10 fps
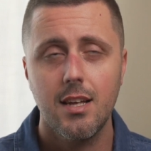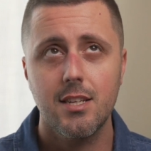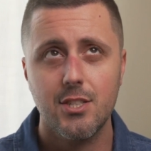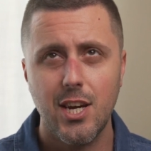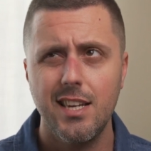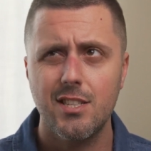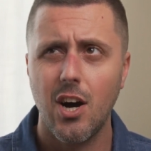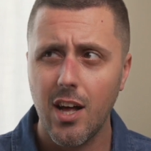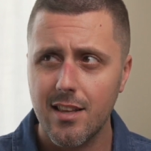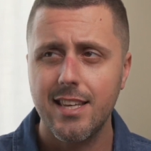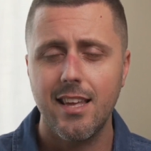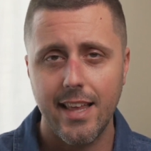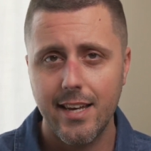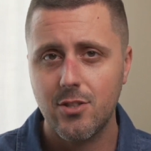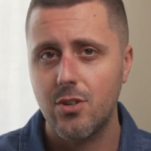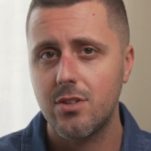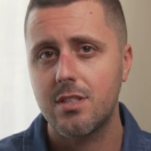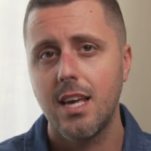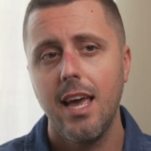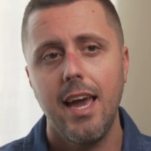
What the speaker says: the Chinese holiday lanterns,